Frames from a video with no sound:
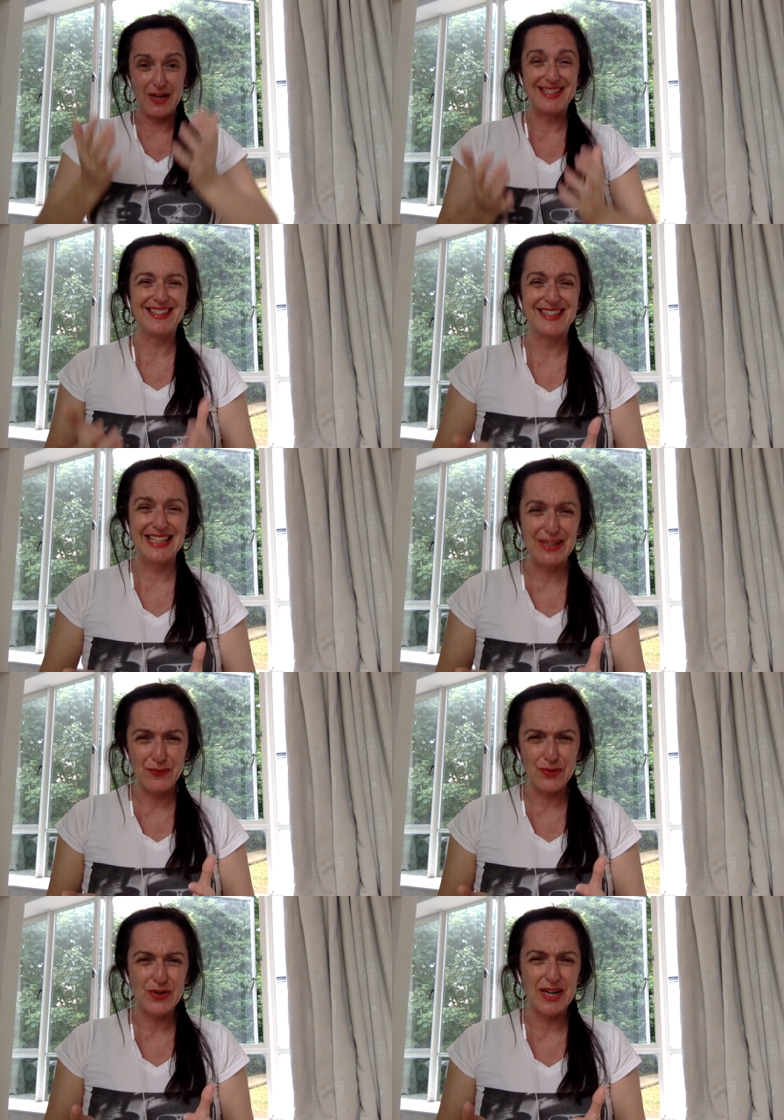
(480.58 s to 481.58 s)
by
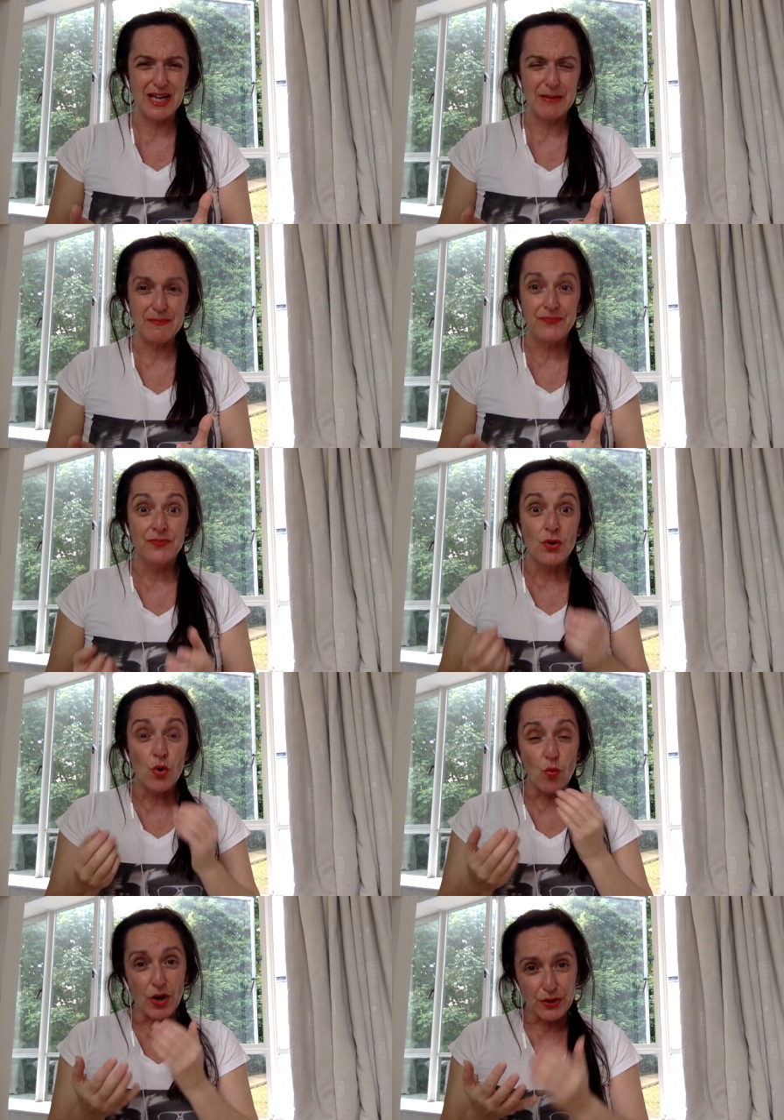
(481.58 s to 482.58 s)
delivering
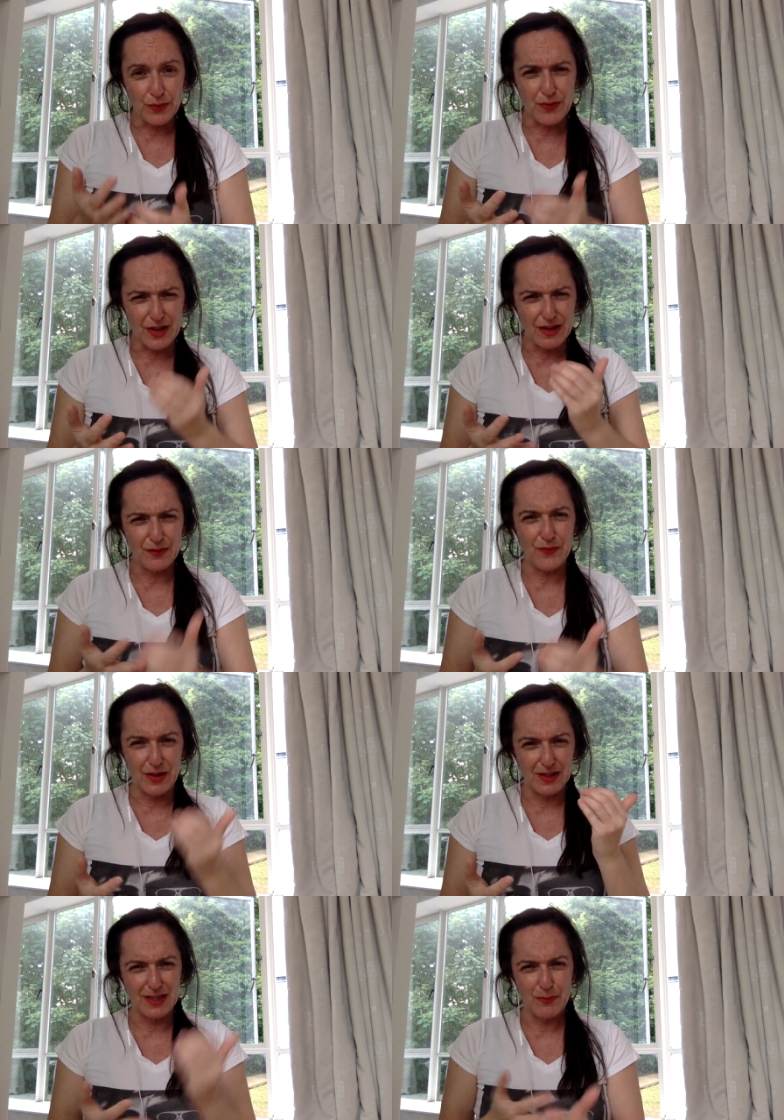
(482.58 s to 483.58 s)
what you're thinking,
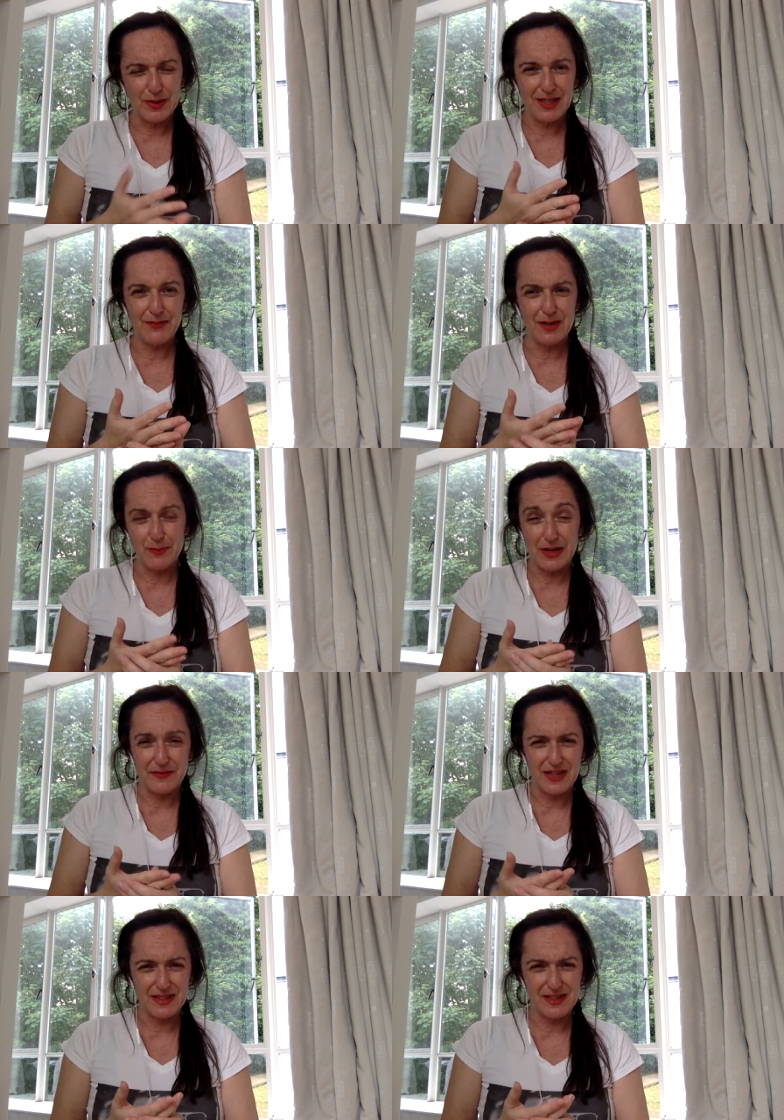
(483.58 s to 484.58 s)
feeling, and believing
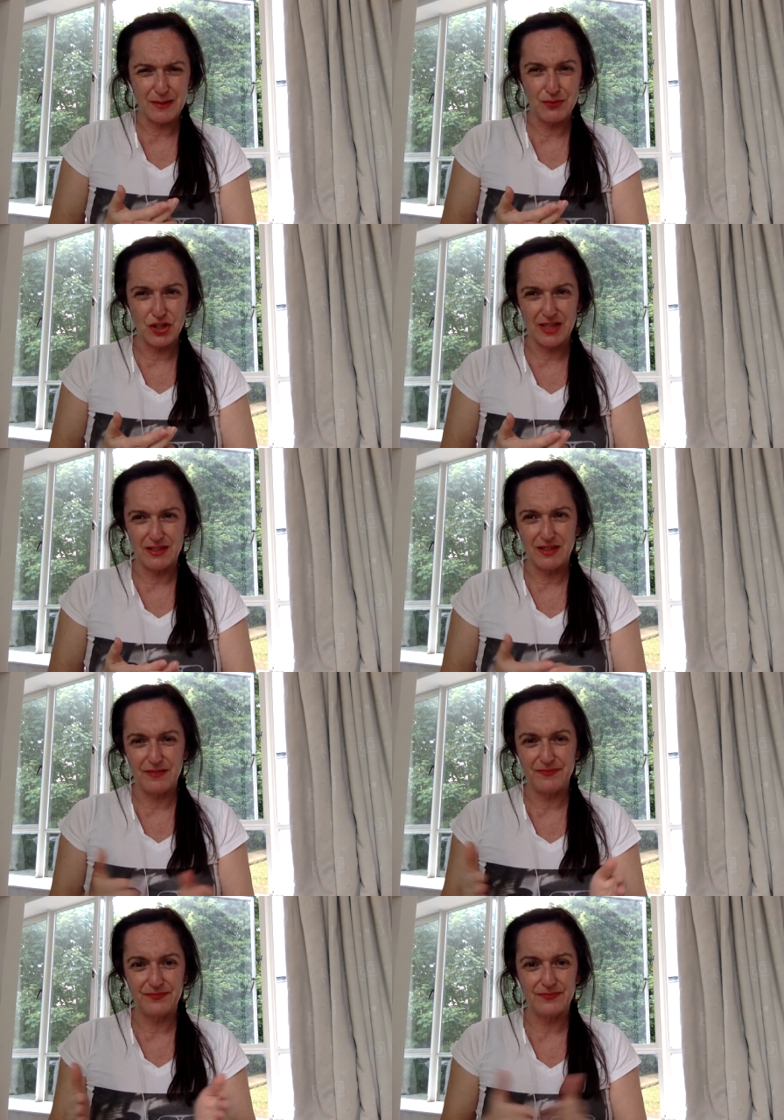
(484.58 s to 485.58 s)
about that subject.
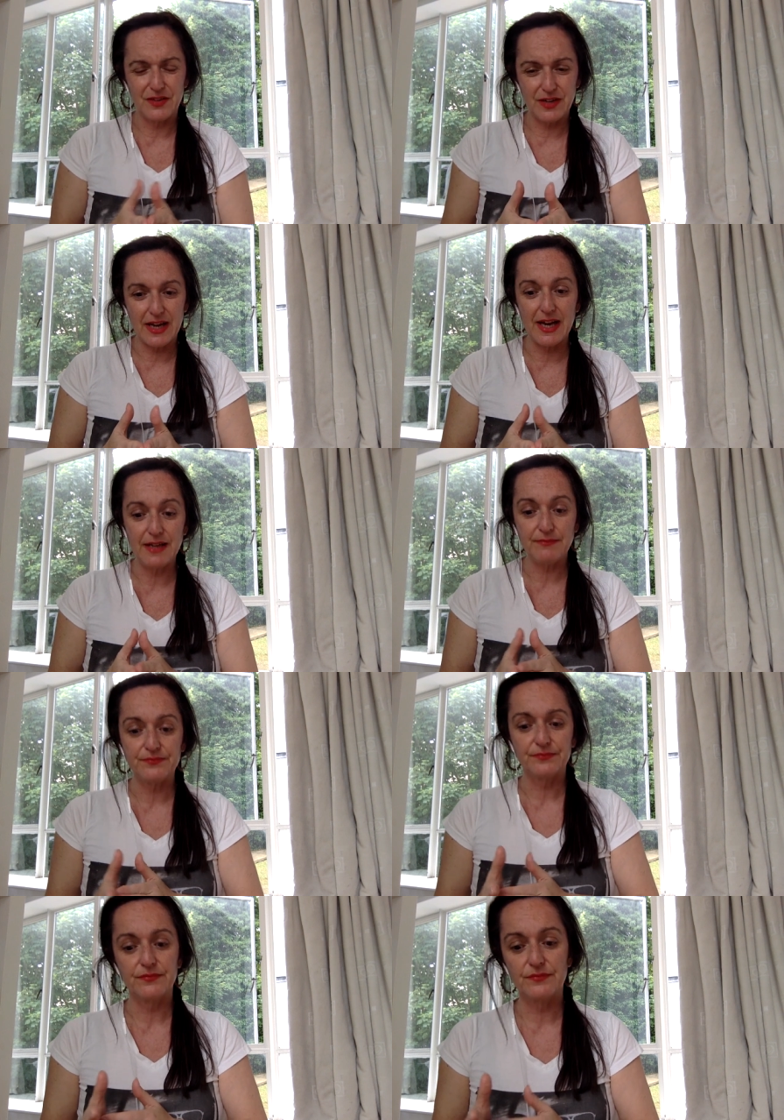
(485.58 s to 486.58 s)
Okay?
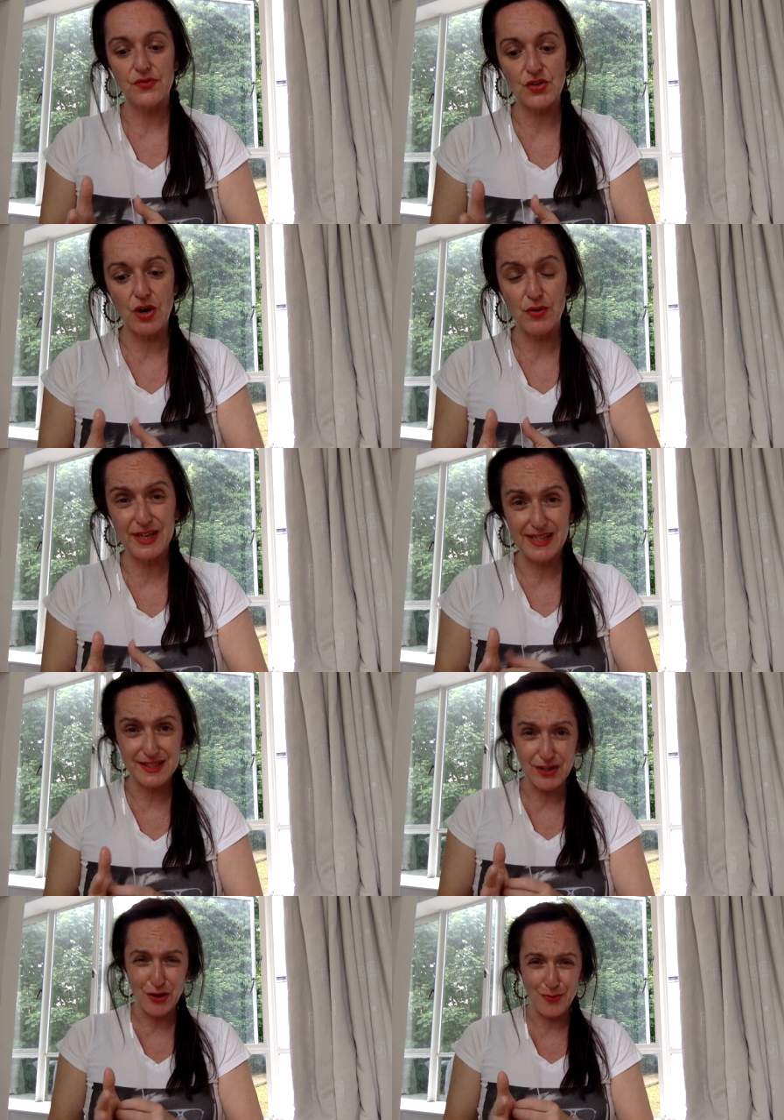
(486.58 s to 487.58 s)
So
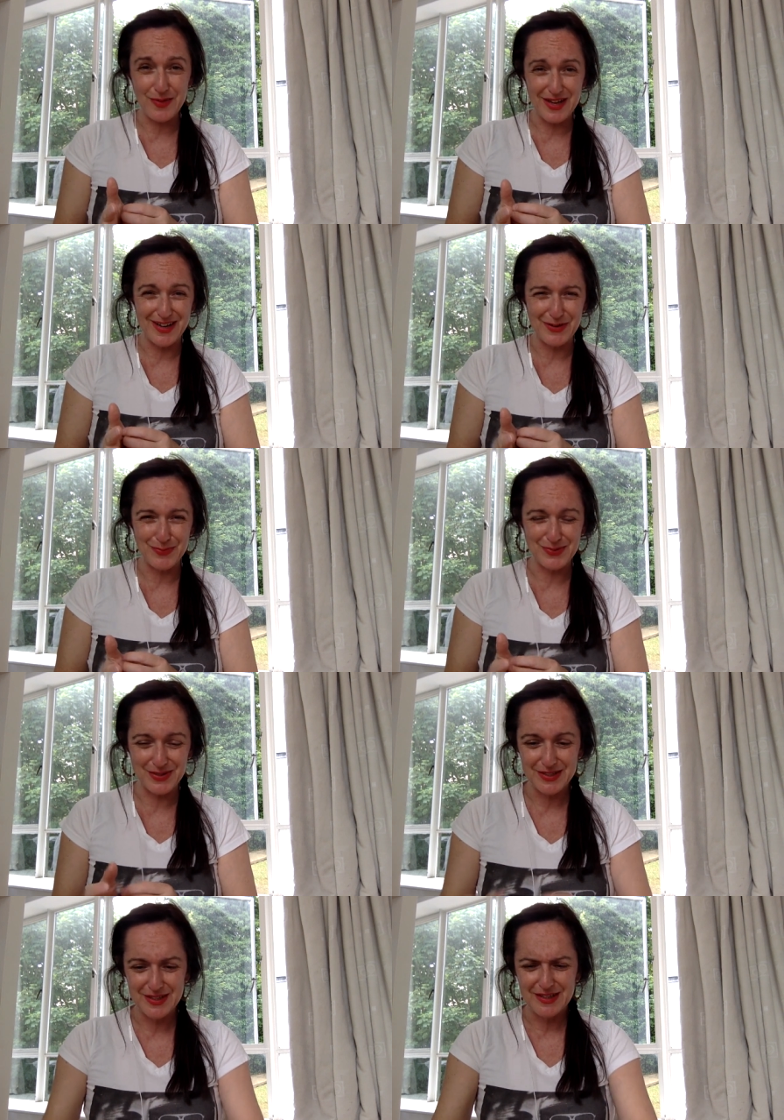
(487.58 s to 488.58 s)
Anisse, I hope that
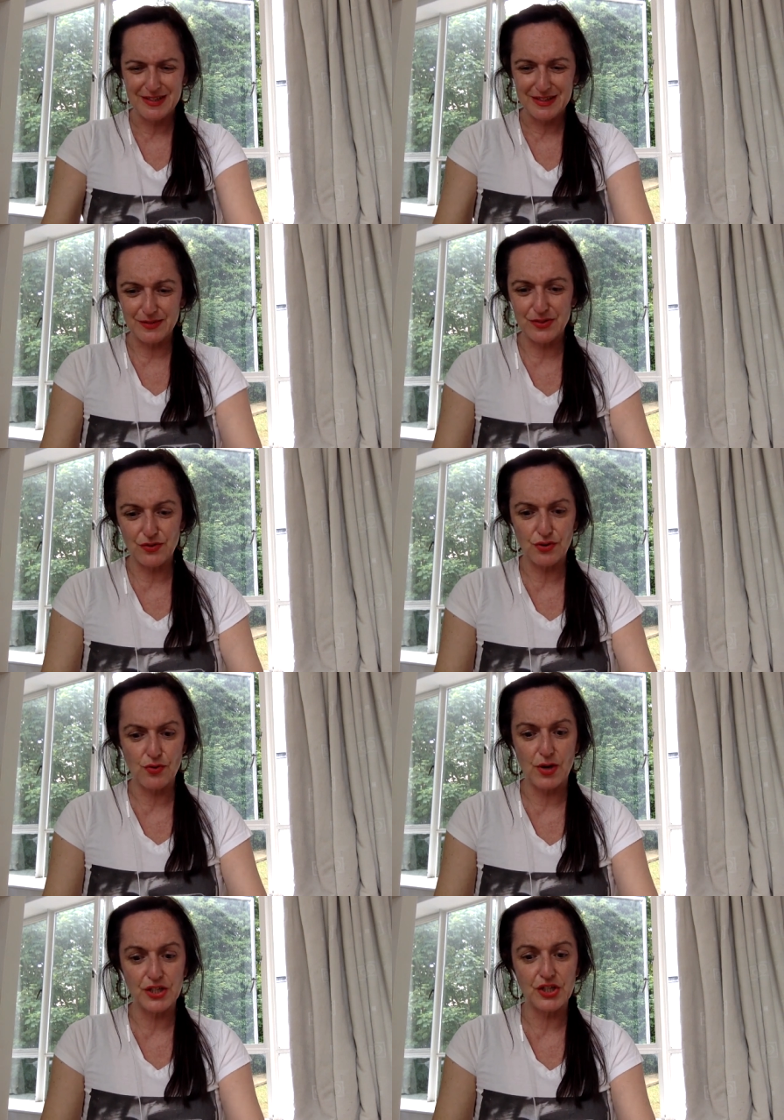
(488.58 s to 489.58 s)
helps. That was a good
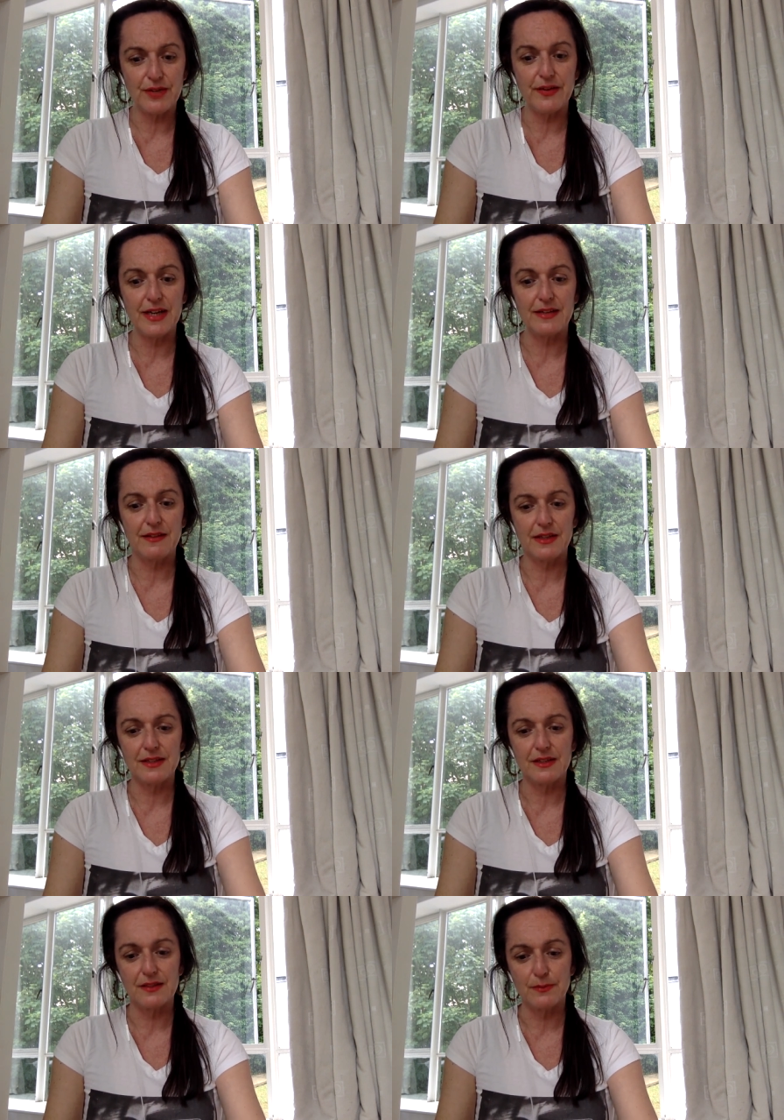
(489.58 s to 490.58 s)
question. I've had it there
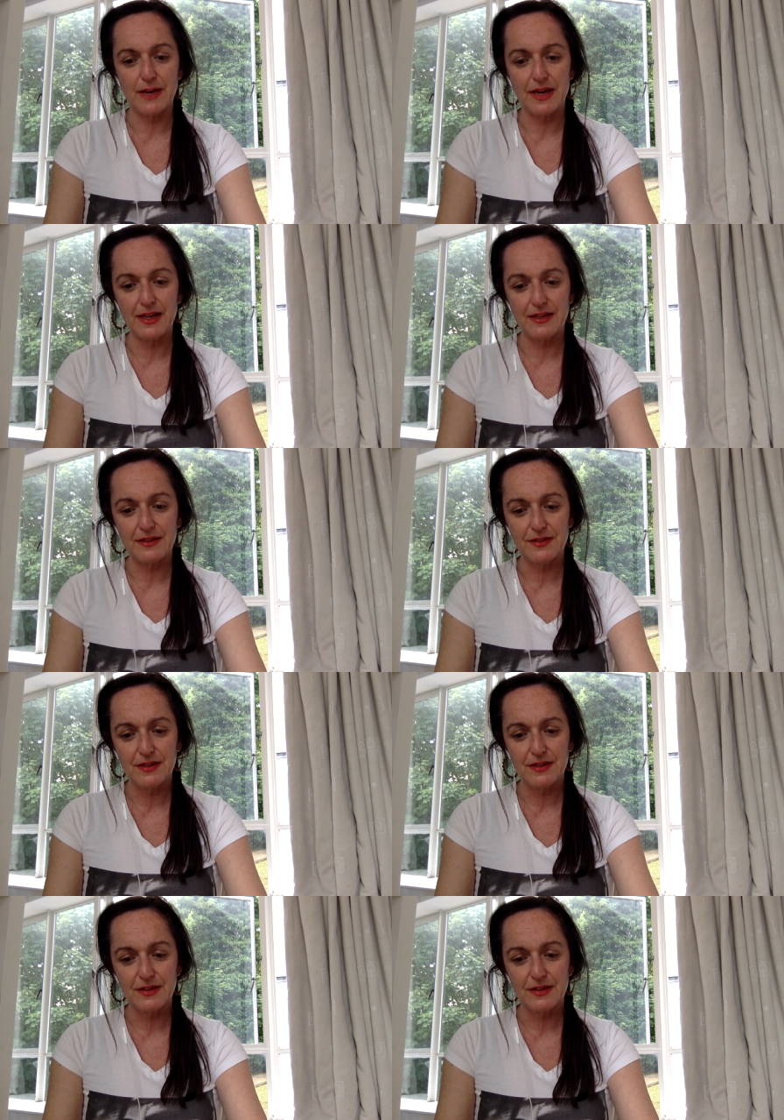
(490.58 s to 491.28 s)
since May.